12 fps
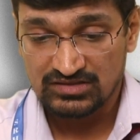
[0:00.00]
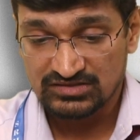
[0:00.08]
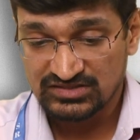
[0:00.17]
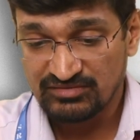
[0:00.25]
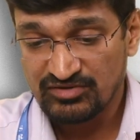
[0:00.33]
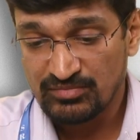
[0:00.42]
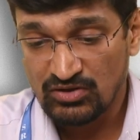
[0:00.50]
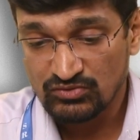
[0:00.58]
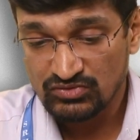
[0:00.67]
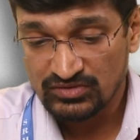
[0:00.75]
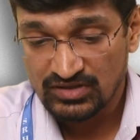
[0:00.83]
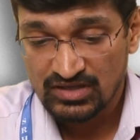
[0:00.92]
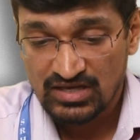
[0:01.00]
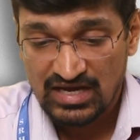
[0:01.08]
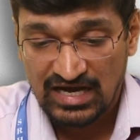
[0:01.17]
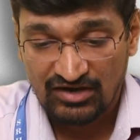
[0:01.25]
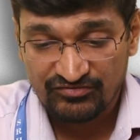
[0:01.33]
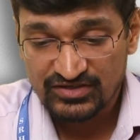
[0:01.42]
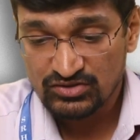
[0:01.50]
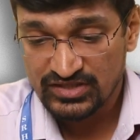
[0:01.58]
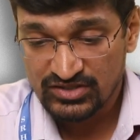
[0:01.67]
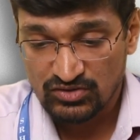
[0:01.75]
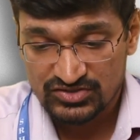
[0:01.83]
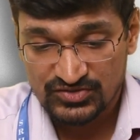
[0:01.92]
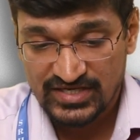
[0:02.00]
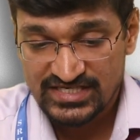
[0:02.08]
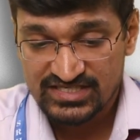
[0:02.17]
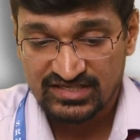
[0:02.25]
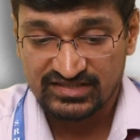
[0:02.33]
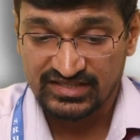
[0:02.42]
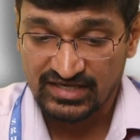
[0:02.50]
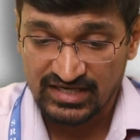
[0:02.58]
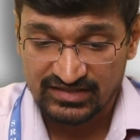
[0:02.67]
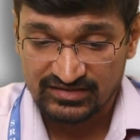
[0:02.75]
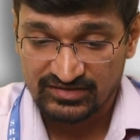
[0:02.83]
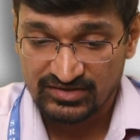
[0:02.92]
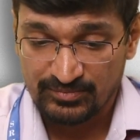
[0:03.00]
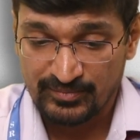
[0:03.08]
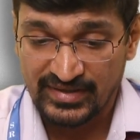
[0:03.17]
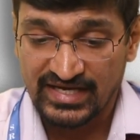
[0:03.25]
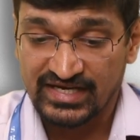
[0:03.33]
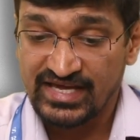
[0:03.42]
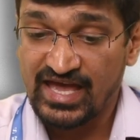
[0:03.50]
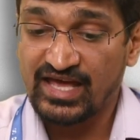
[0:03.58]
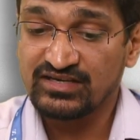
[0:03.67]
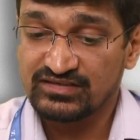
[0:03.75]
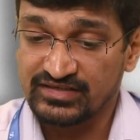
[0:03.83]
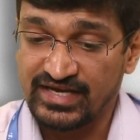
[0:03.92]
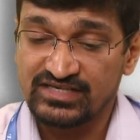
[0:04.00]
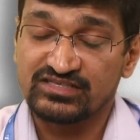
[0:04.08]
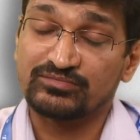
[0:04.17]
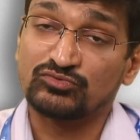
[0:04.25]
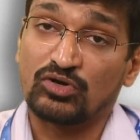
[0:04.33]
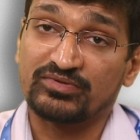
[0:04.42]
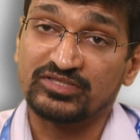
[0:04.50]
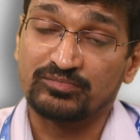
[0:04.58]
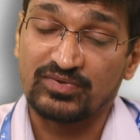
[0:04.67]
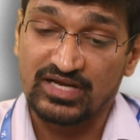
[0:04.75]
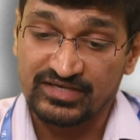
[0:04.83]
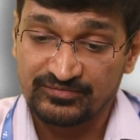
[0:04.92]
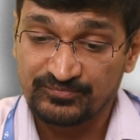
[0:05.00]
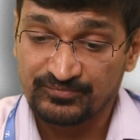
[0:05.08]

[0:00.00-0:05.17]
Some amount after the conjugation in the gut may again get absorbed in the blood.